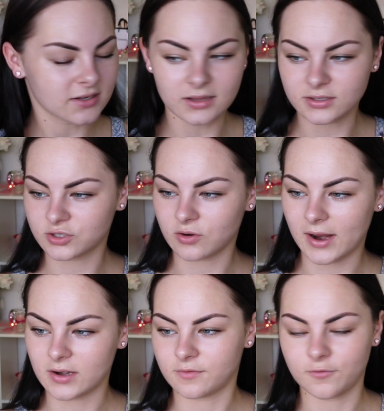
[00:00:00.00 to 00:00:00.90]
colour is
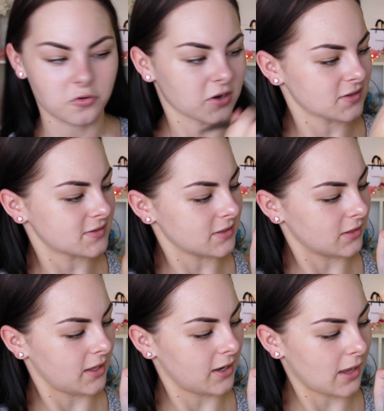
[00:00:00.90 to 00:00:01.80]
great for
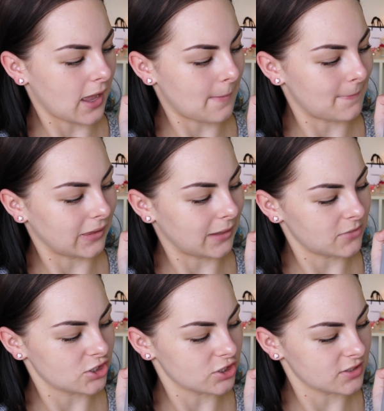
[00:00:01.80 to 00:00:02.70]
concealing
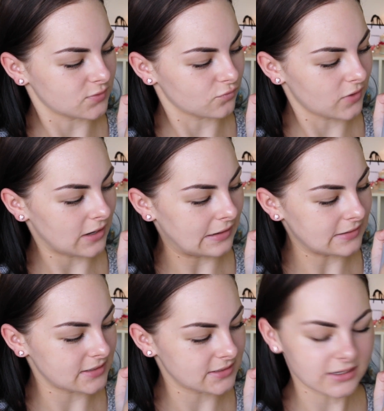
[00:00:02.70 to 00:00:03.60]
blemishes and
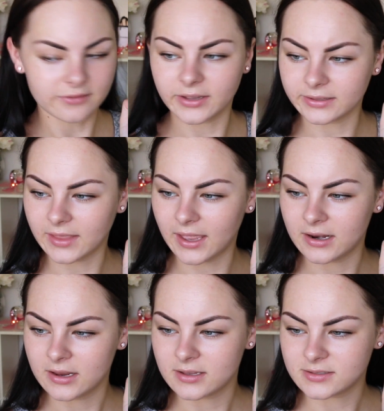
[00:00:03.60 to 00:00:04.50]
redness and stuff like
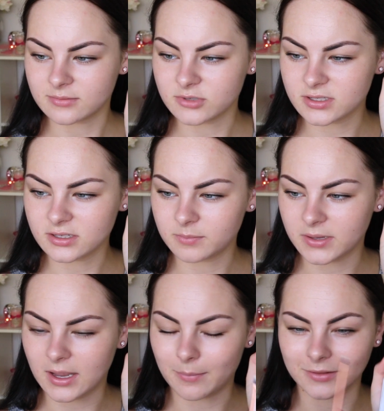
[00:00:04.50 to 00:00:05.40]
that. So I'm just going to
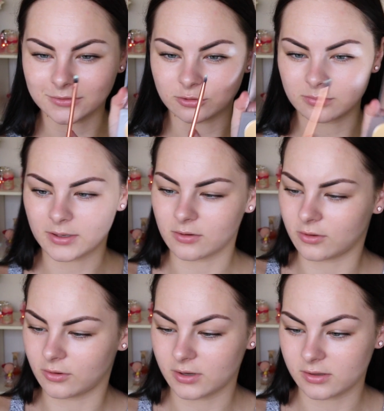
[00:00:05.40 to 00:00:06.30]
pick up a little bit
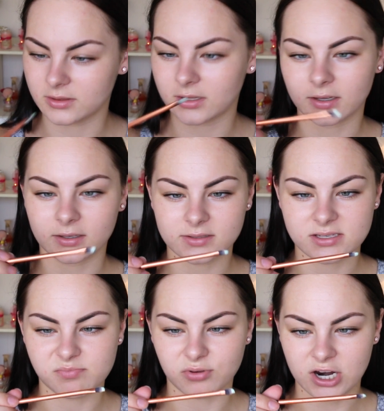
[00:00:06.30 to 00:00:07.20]
on
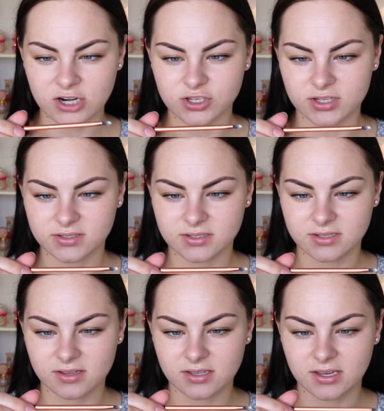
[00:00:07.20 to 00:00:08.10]
this brush. This
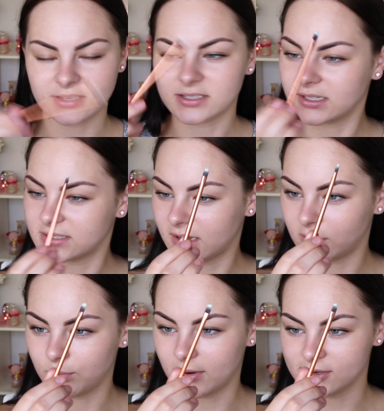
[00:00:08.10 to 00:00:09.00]
is the
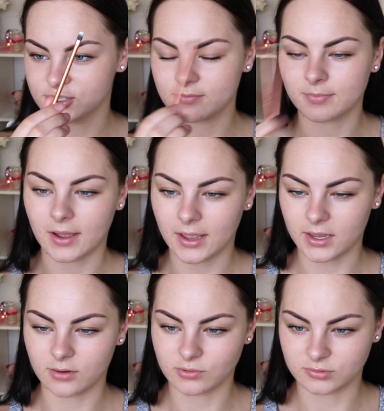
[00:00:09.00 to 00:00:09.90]
Detailer brush
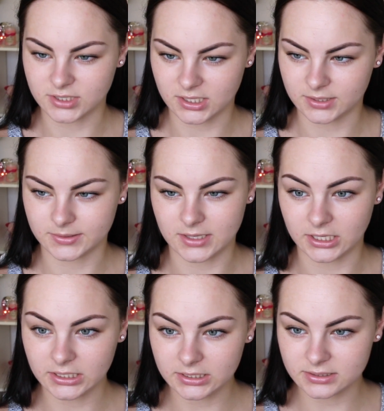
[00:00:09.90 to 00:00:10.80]
by Real
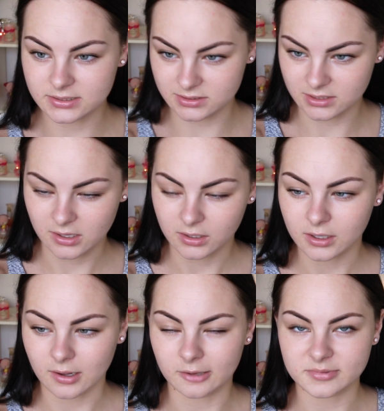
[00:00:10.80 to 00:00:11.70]
Techniques.
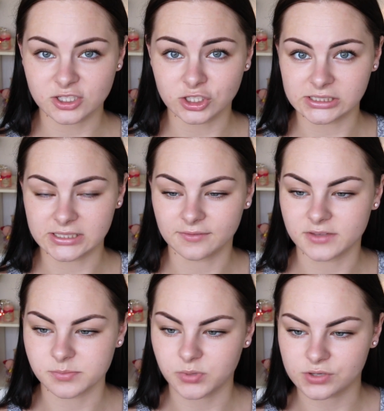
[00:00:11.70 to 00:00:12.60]
I absolutely love
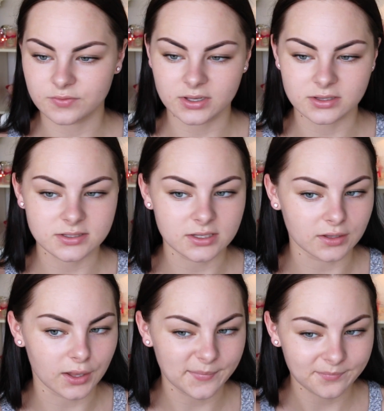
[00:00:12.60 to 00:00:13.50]
this brush for
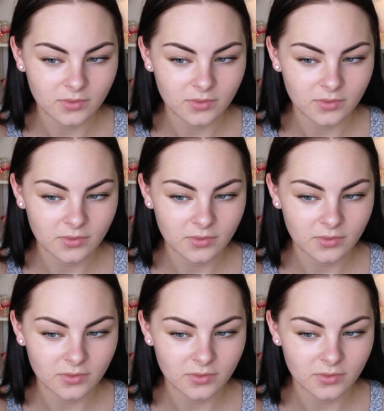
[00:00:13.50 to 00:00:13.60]
concealer.